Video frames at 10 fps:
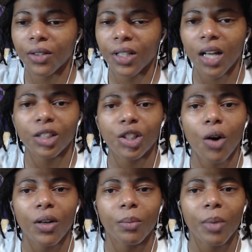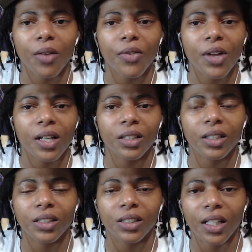and kind of talking about that
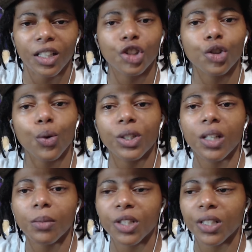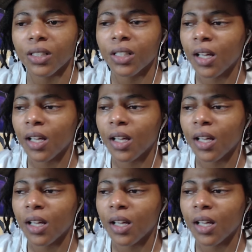is like a sore subject.